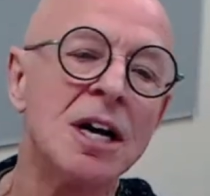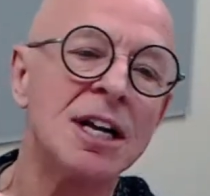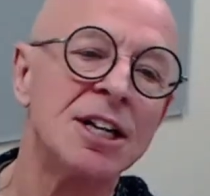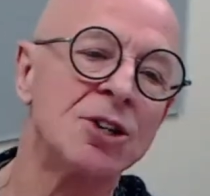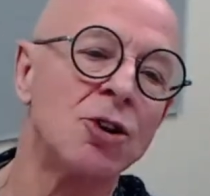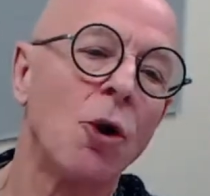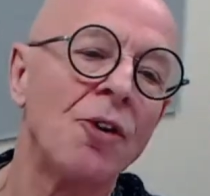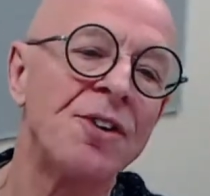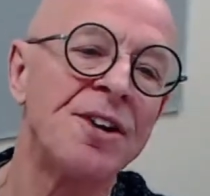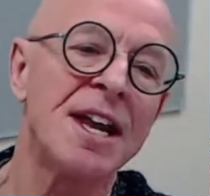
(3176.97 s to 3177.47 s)

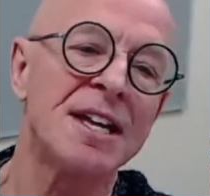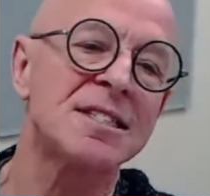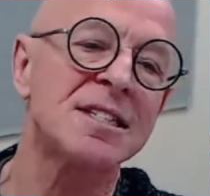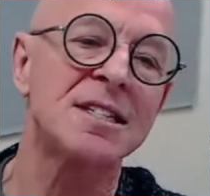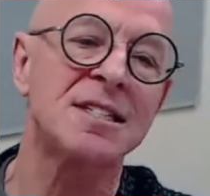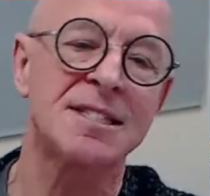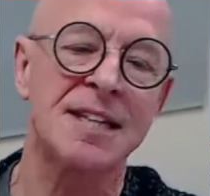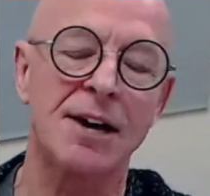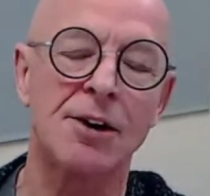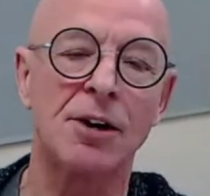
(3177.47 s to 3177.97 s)
not
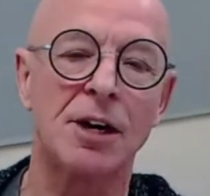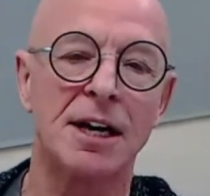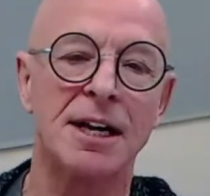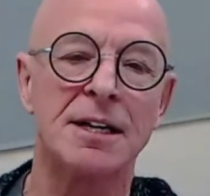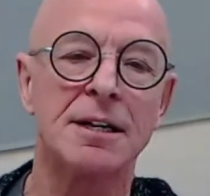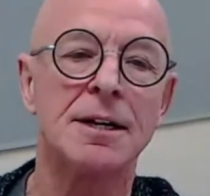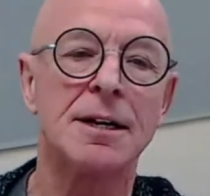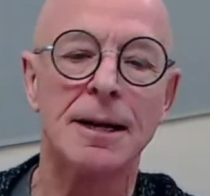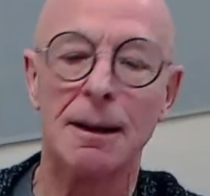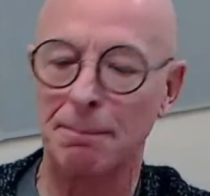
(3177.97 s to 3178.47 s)
necessarily
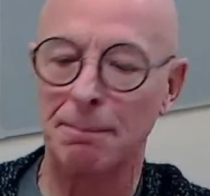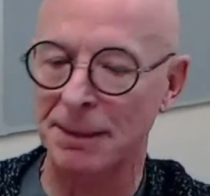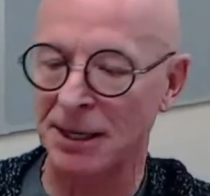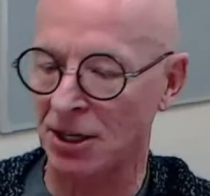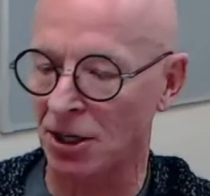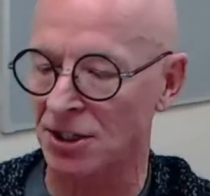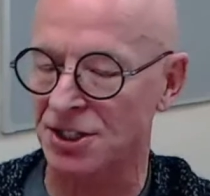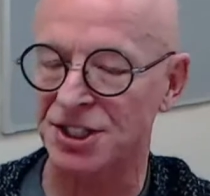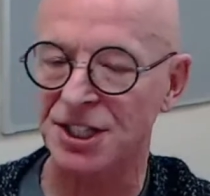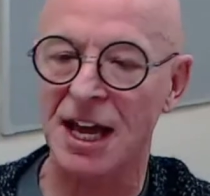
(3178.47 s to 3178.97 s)

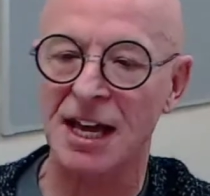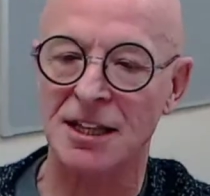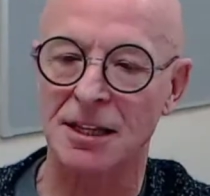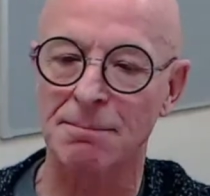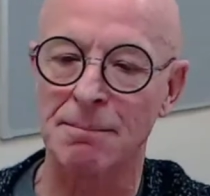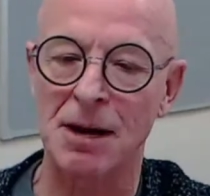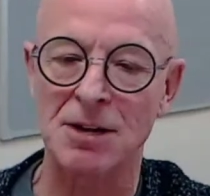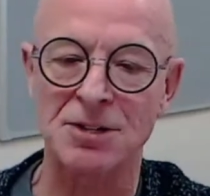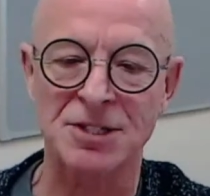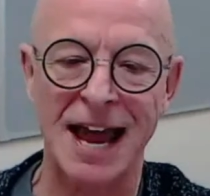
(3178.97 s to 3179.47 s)
because they're the
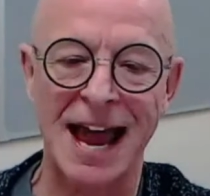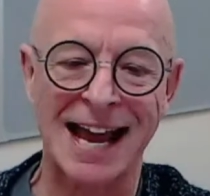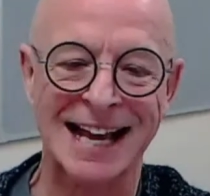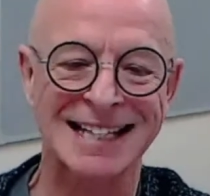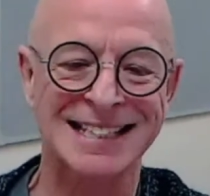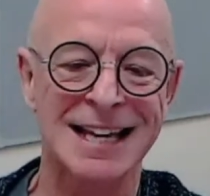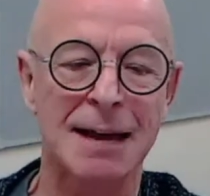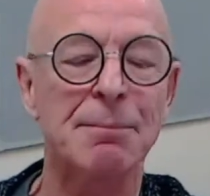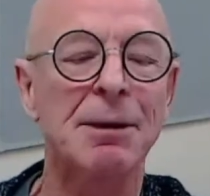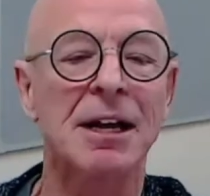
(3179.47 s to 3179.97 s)
most
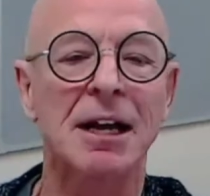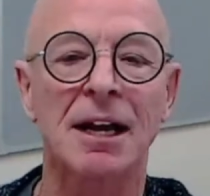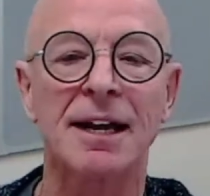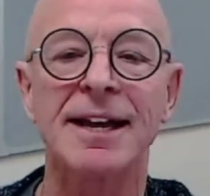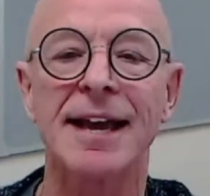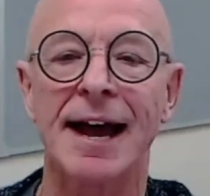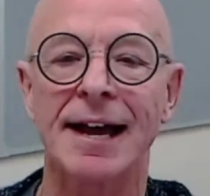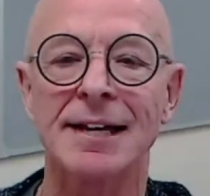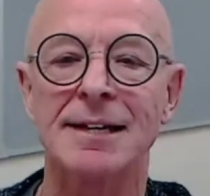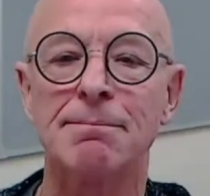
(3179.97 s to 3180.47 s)
academically
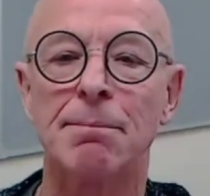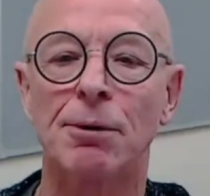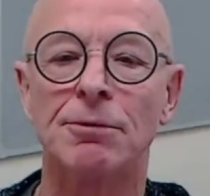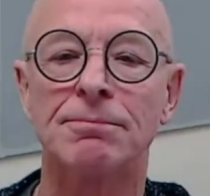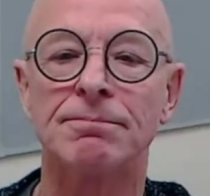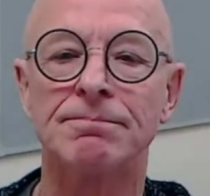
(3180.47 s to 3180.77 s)
able.